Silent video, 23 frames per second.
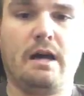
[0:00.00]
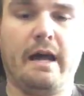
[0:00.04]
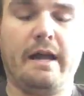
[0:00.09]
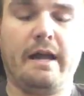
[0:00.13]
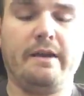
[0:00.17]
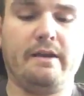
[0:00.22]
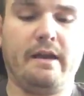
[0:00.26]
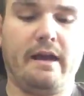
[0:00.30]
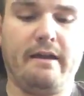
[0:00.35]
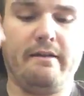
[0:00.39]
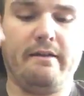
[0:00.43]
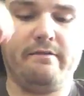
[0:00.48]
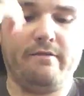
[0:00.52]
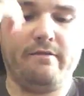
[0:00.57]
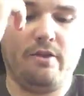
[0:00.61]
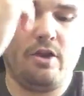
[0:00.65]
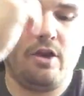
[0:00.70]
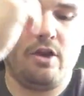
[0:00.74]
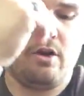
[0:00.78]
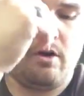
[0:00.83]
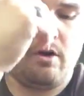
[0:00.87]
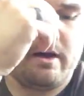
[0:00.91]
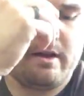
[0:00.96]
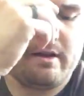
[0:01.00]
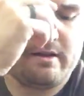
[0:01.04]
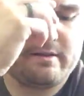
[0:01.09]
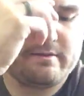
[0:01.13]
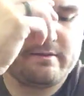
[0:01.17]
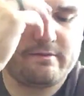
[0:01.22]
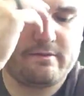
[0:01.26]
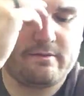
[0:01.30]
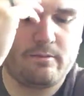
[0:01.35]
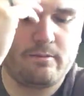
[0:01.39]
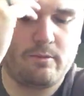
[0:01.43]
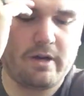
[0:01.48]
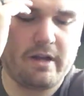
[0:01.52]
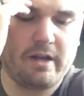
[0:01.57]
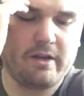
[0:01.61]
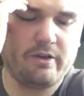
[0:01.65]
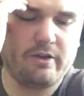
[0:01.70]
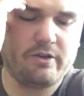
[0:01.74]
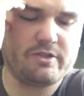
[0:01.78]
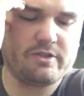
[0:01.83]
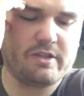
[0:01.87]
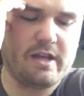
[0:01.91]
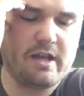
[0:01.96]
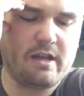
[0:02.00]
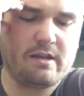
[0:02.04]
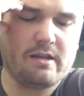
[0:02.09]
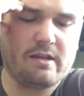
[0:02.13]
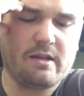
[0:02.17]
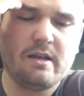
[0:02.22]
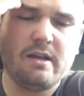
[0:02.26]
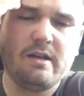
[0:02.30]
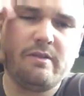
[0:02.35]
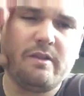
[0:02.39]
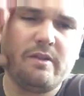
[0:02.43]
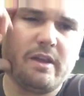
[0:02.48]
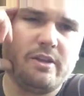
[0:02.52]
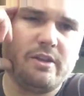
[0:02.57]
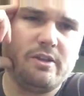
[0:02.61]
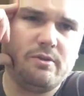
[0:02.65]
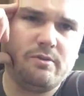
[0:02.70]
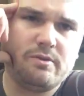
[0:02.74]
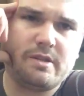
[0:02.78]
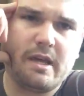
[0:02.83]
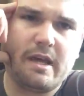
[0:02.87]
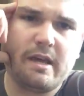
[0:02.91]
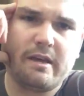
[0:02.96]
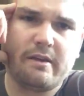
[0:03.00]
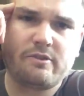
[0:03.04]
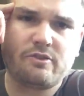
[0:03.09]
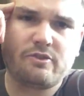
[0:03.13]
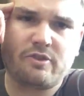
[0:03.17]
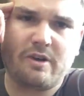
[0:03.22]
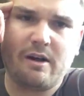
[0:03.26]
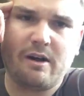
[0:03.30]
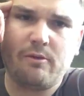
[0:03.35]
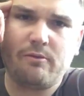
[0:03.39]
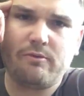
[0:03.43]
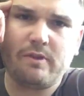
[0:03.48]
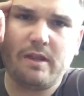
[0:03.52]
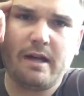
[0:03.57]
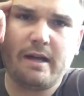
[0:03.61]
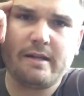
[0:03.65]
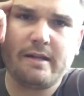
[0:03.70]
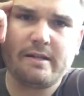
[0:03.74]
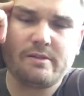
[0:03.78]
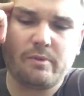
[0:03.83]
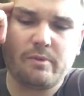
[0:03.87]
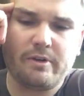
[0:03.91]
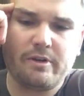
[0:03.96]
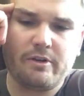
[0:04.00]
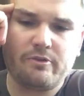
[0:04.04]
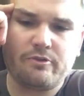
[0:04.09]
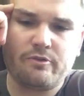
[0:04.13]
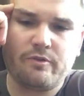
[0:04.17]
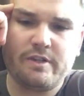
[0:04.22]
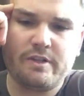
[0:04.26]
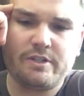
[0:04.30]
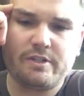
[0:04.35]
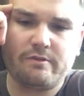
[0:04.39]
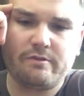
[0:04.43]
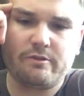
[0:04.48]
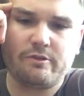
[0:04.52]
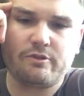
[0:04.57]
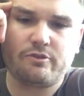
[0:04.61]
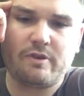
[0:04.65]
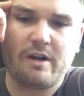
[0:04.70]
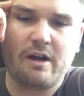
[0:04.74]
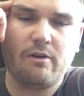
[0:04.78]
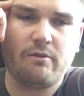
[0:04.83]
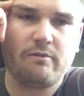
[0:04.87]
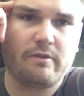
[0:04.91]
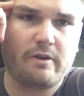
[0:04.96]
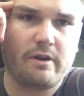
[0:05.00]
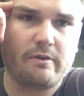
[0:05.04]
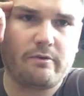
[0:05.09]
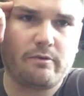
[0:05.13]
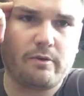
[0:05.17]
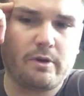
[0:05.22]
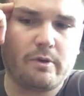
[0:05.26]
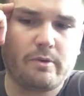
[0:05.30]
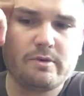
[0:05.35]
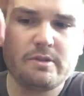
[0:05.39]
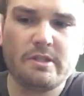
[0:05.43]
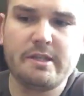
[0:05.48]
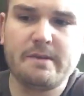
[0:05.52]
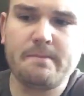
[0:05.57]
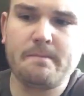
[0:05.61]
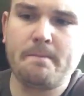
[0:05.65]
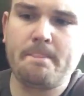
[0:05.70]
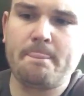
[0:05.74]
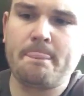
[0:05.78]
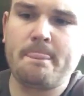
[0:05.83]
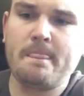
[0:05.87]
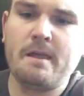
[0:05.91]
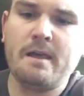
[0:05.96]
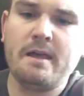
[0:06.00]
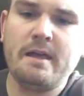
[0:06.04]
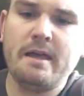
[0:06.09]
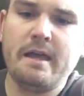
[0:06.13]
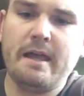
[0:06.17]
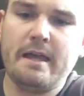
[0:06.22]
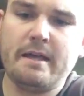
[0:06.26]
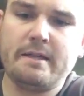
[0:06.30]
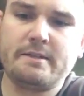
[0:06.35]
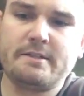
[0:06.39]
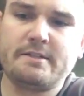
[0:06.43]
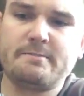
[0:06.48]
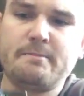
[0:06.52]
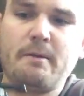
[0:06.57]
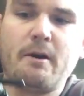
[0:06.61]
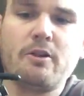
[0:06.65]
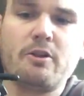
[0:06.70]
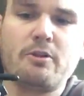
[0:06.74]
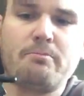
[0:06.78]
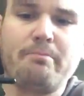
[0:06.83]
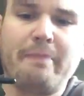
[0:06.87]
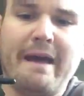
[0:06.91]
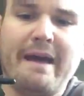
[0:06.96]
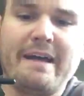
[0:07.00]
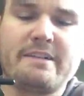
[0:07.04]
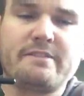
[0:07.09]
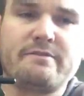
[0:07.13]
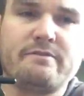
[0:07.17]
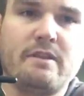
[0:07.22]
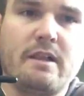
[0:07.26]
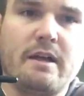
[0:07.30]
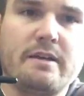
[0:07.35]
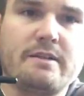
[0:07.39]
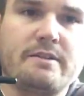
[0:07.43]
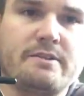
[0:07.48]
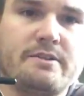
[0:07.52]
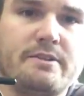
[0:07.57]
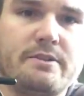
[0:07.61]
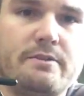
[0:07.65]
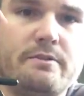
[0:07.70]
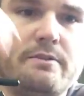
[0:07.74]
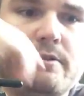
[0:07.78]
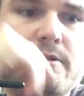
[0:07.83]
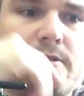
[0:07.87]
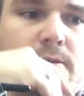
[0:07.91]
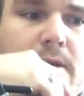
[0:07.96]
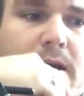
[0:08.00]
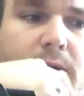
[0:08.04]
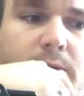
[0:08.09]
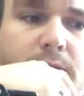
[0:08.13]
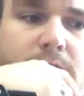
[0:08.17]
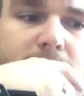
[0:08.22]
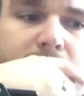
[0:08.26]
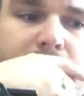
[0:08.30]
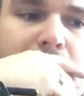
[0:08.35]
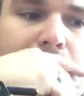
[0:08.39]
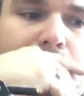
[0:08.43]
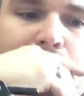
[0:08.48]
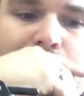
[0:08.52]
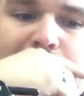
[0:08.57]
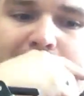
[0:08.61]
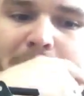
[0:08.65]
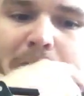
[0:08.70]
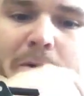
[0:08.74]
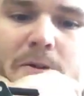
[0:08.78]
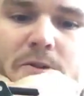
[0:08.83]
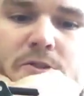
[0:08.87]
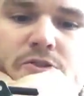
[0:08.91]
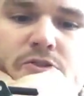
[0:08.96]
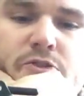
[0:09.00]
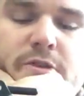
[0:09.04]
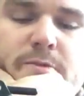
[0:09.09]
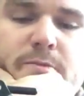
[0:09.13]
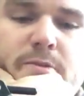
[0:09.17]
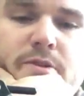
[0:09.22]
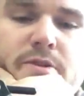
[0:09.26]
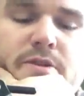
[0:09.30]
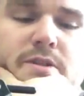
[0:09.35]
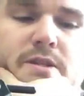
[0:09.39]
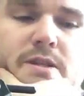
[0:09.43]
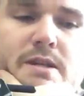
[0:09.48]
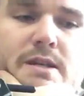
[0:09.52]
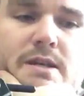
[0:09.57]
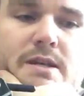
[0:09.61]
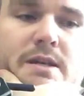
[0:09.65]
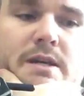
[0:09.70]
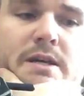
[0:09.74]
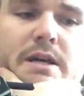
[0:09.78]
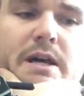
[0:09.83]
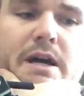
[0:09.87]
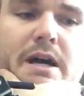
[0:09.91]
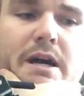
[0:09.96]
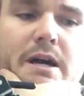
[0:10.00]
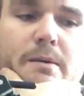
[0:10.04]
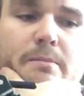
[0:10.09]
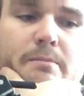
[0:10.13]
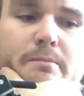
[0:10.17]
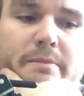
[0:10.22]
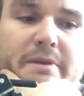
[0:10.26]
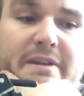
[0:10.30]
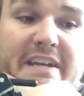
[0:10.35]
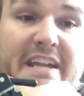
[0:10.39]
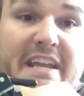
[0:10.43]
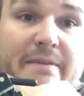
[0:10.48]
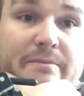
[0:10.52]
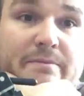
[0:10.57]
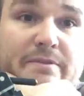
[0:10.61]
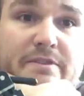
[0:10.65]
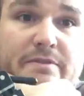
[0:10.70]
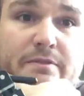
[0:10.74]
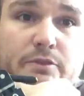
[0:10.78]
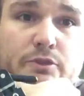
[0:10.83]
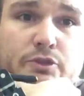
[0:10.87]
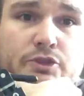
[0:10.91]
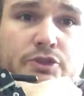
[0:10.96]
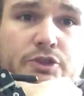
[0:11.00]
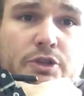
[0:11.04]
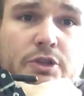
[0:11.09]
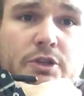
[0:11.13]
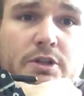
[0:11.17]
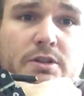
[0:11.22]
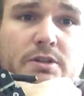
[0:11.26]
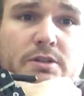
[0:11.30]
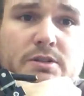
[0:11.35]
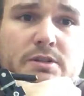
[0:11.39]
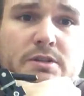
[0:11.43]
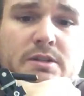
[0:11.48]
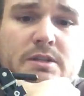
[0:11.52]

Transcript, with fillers: I, I've no, from what I understand, they do take trout flies when you're fishing for trout very frequently and smaller bass flies too. So I would assume small streamers, um, nymphs for sure,